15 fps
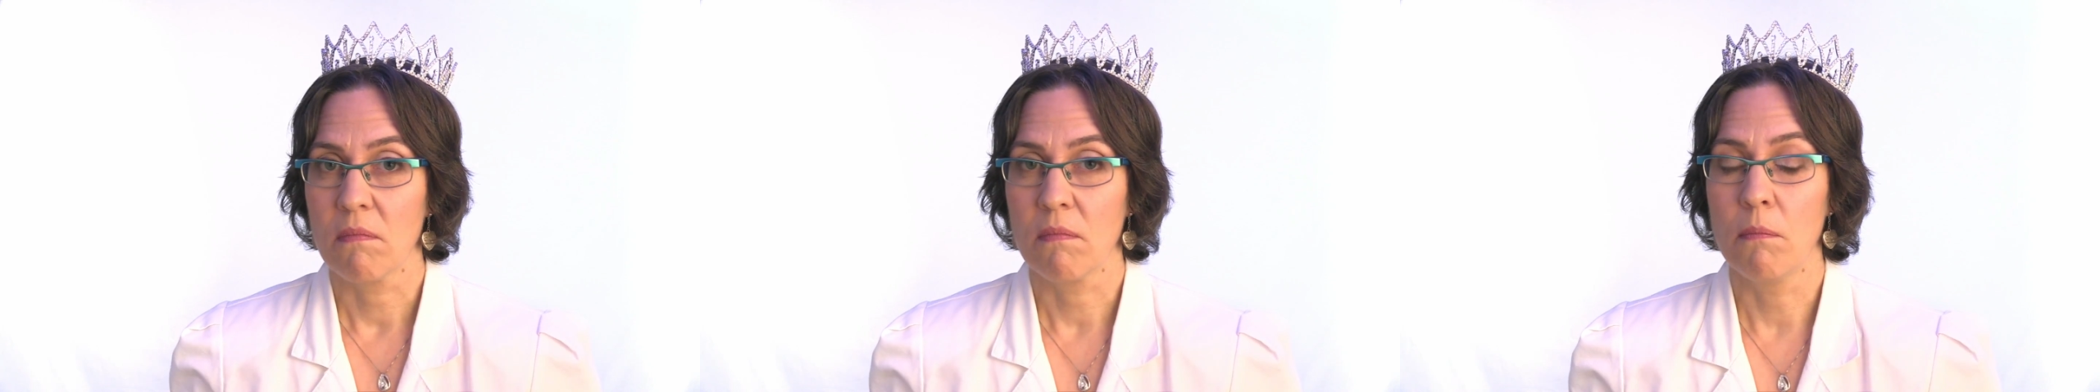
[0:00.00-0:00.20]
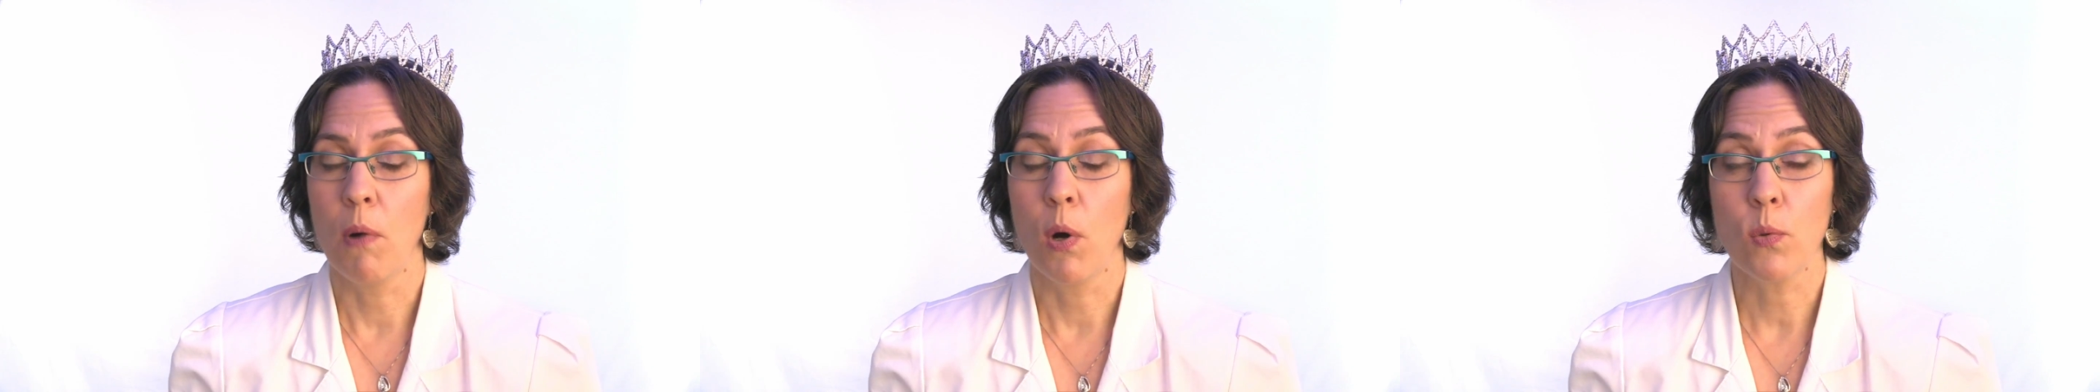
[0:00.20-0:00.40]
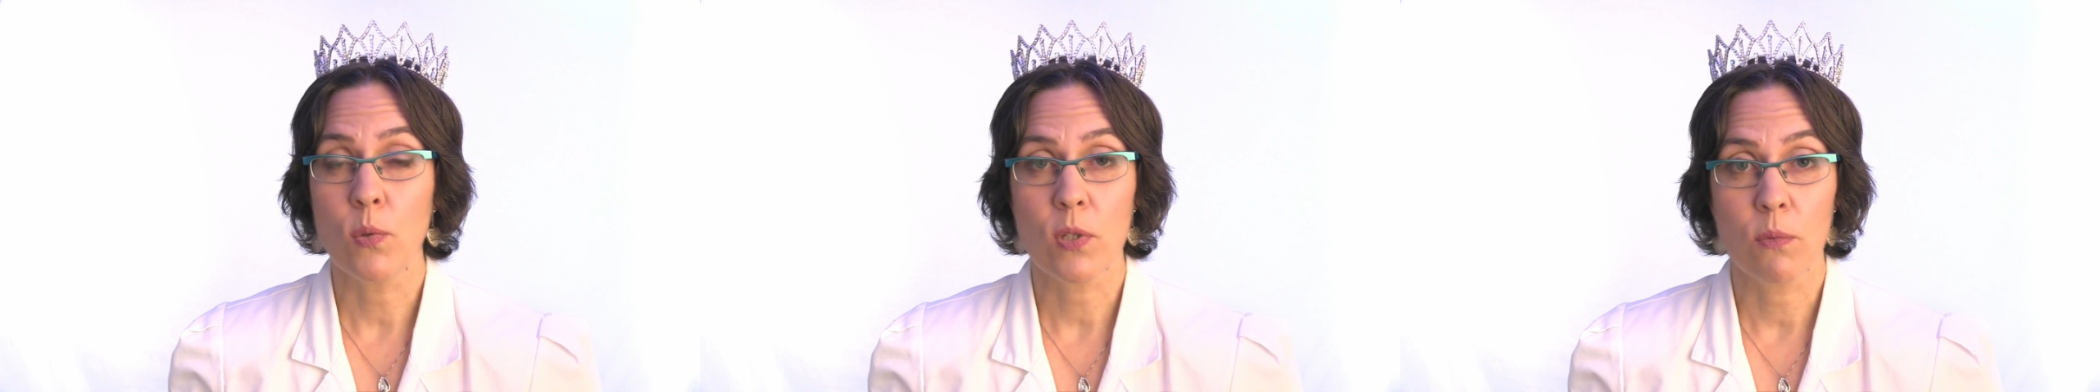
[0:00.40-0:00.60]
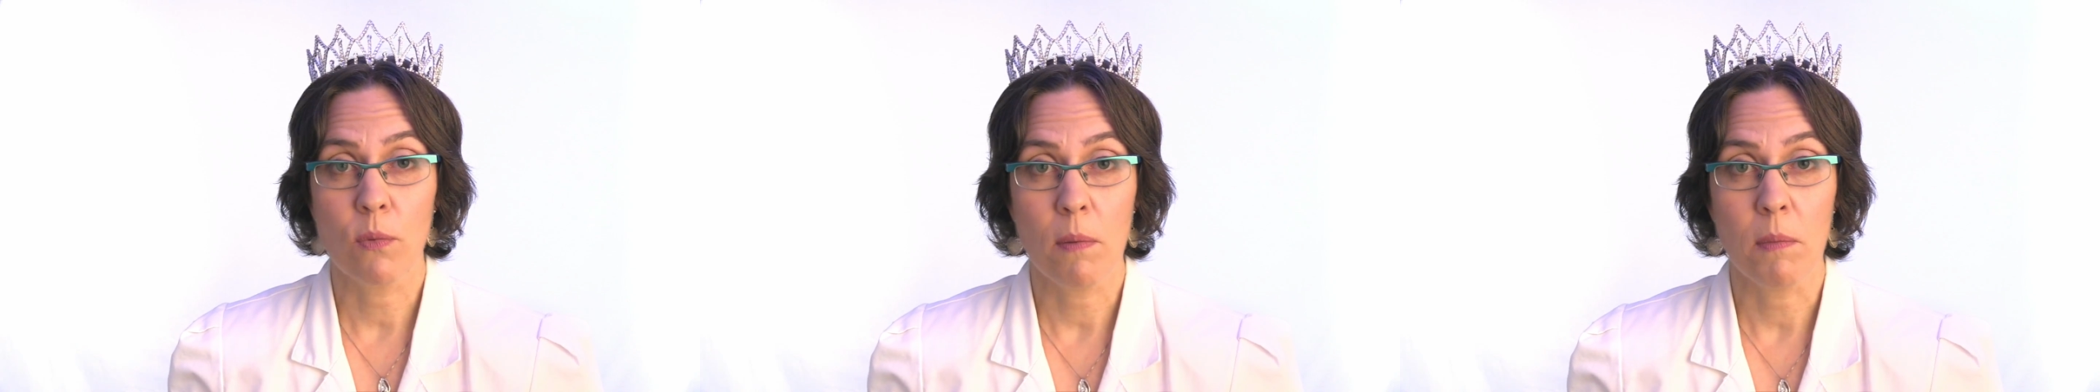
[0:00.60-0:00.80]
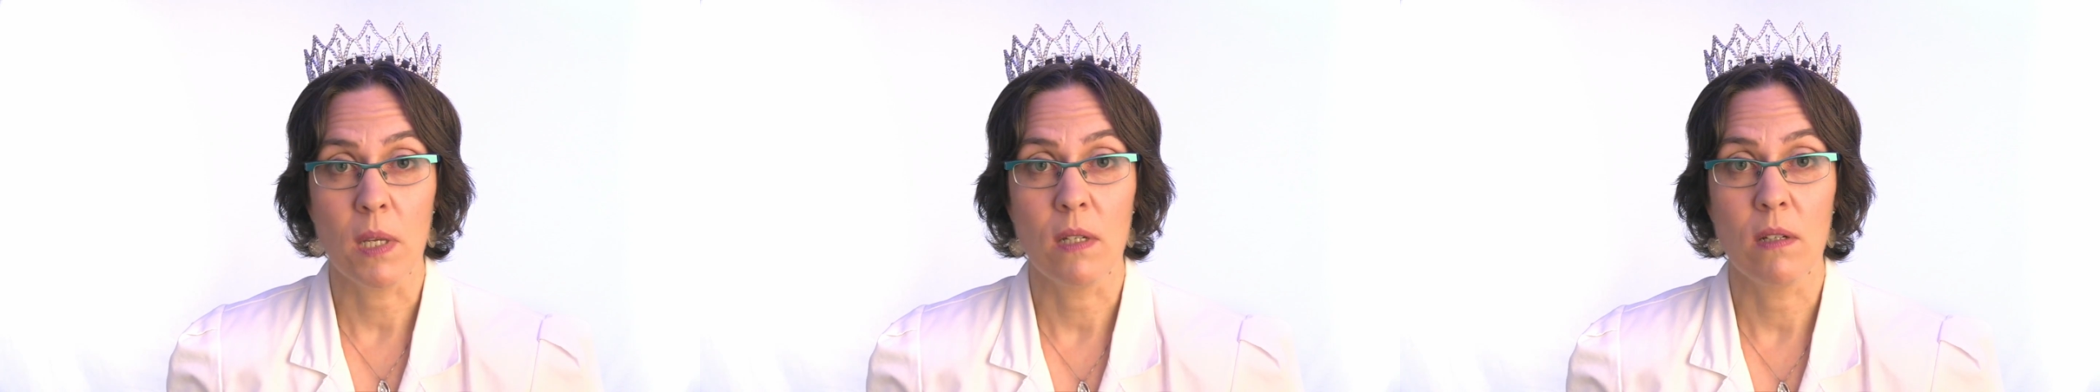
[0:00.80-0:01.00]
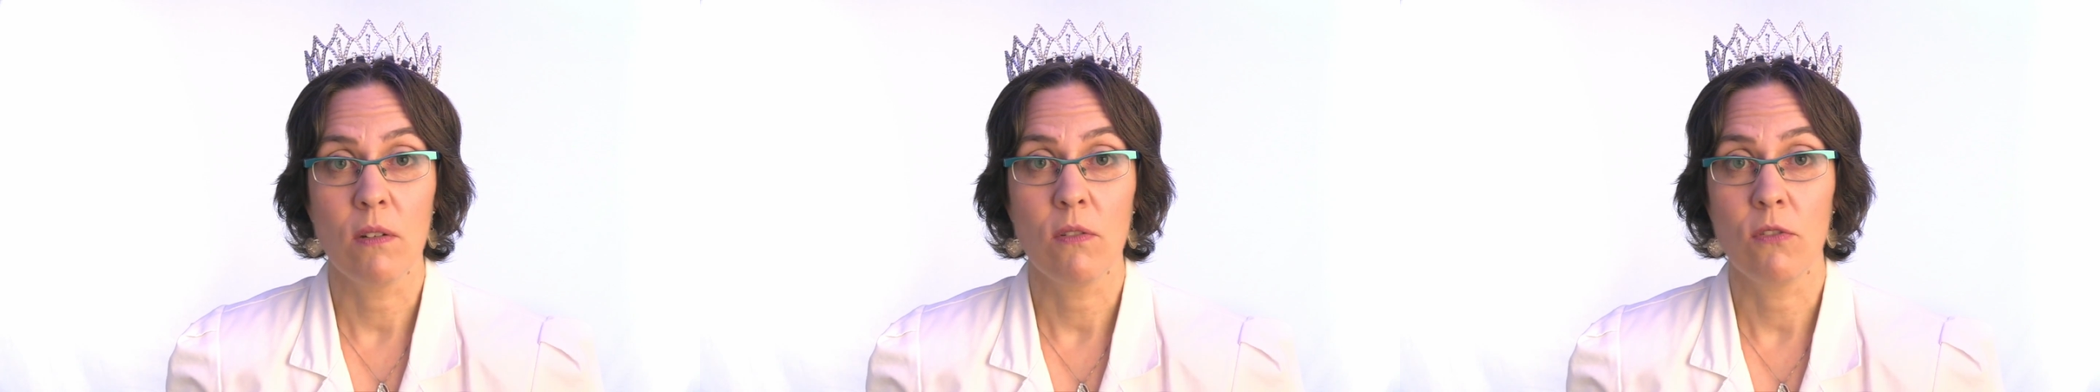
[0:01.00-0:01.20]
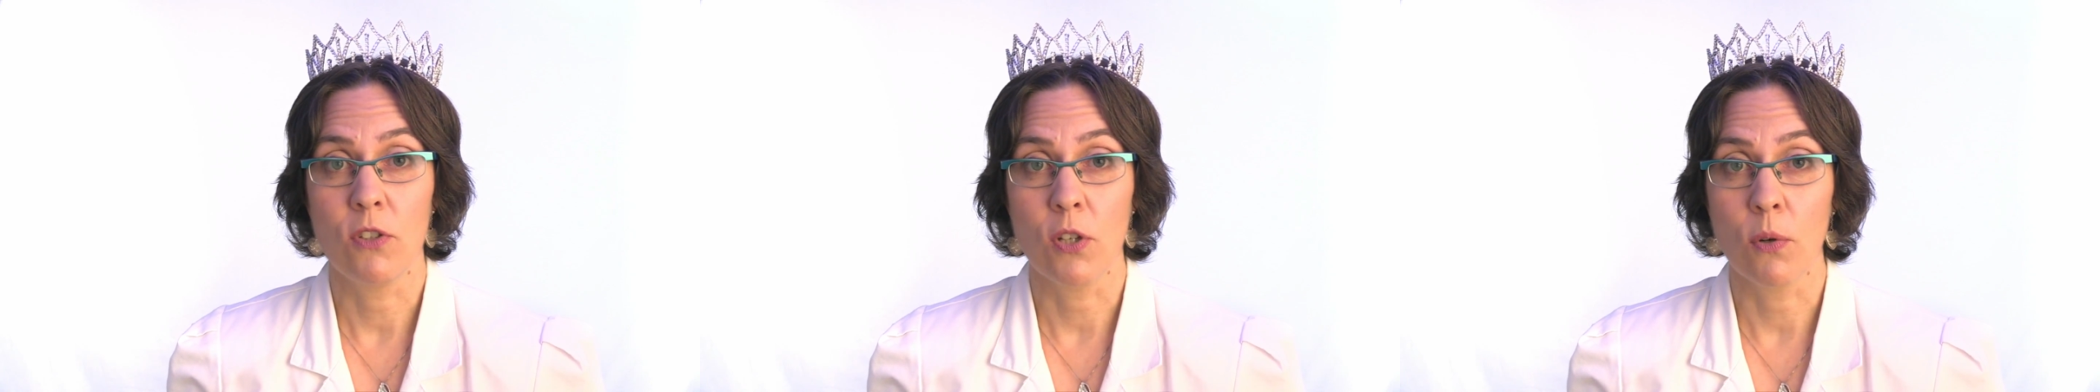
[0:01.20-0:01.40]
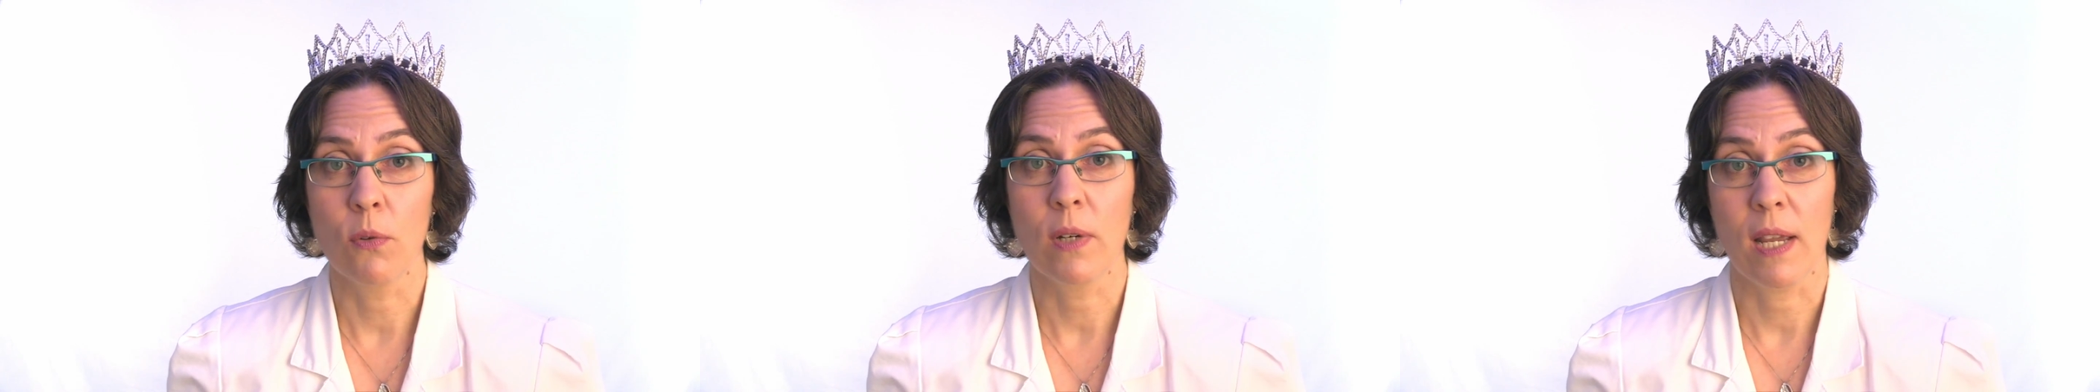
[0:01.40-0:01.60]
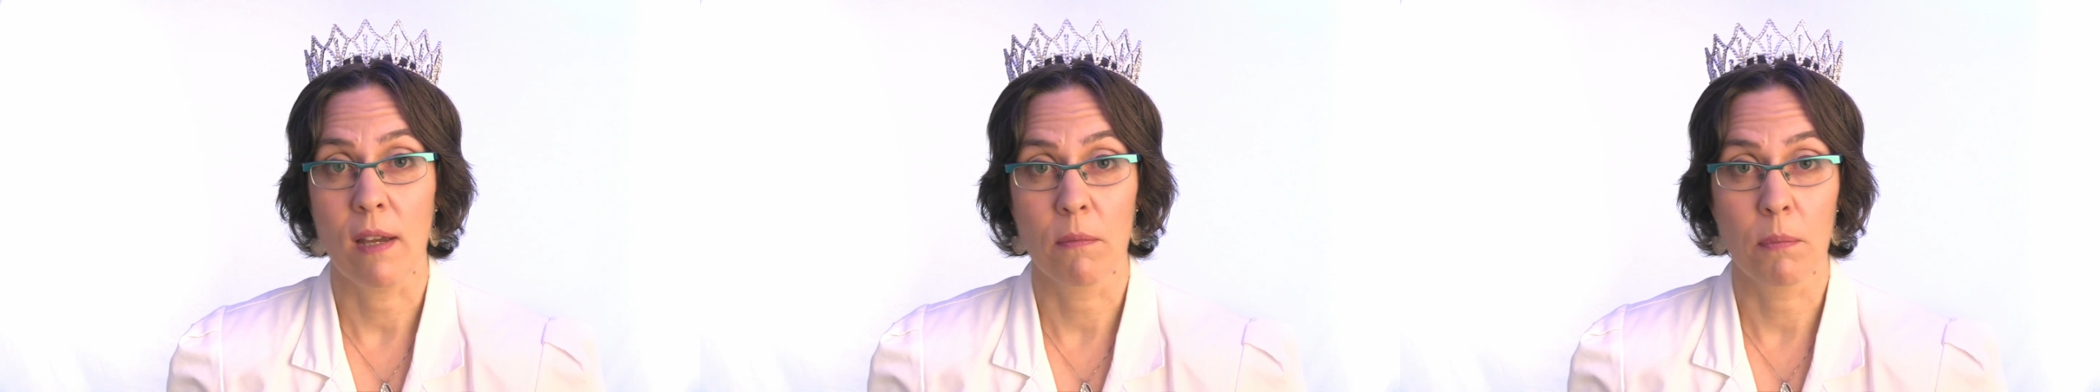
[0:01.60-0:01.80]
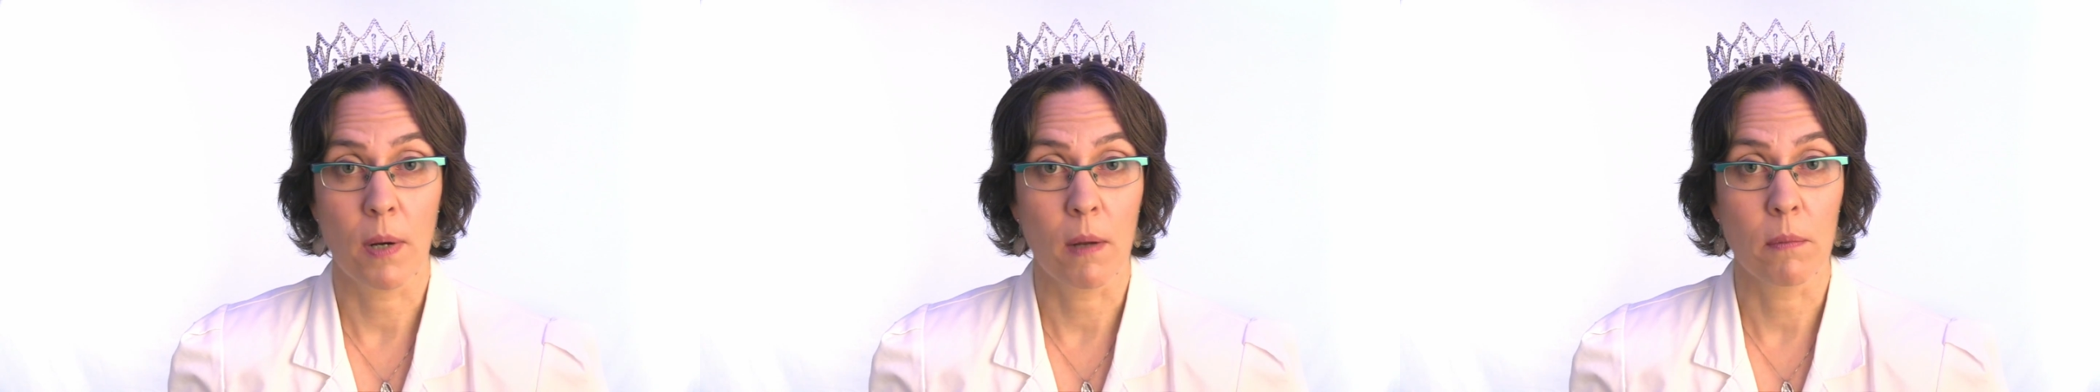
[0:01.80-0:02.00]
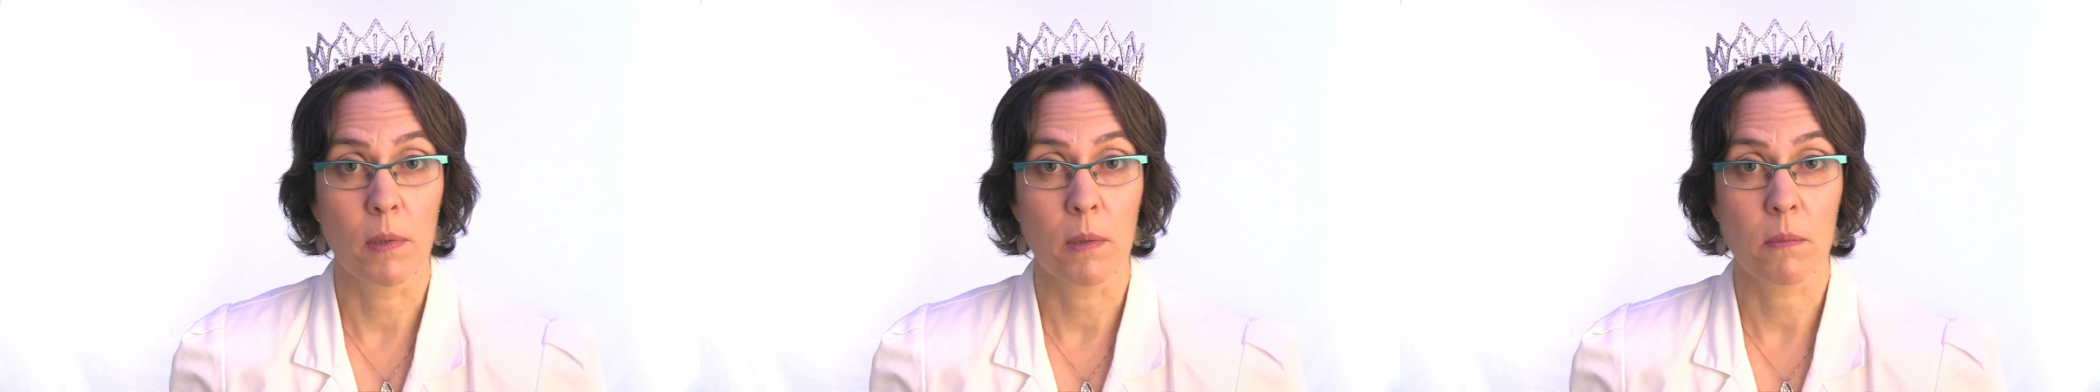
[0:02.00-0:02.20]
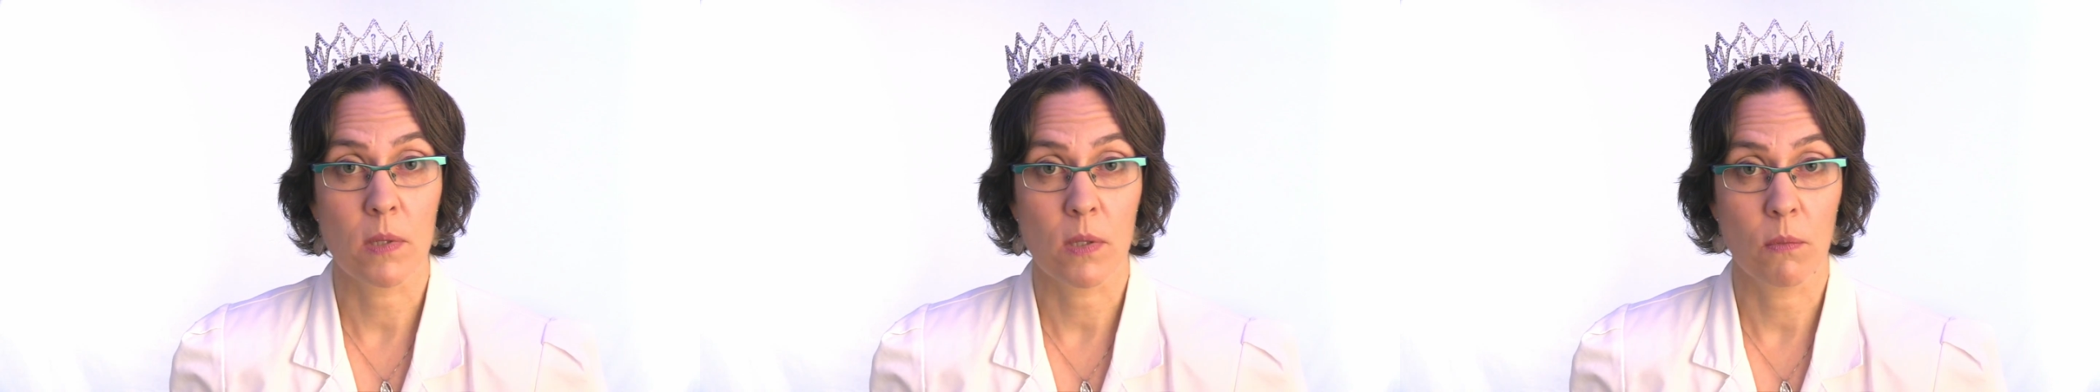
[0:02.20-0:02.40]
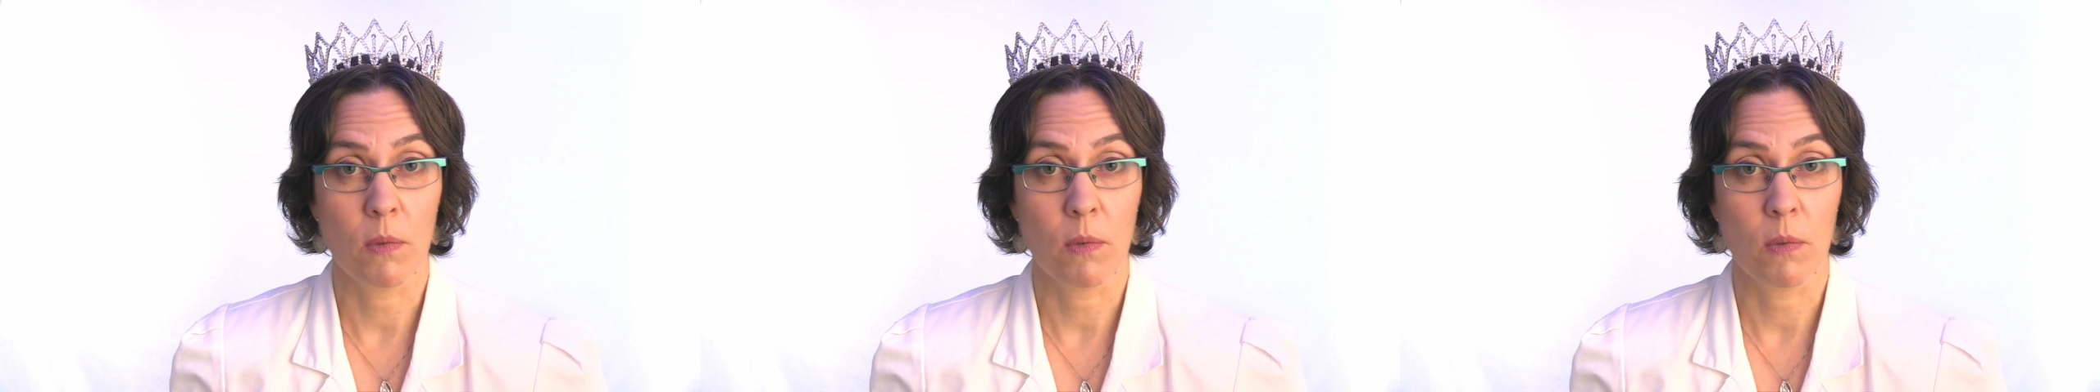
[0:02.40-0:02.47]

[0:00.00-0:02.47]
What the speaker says: most women don't have problems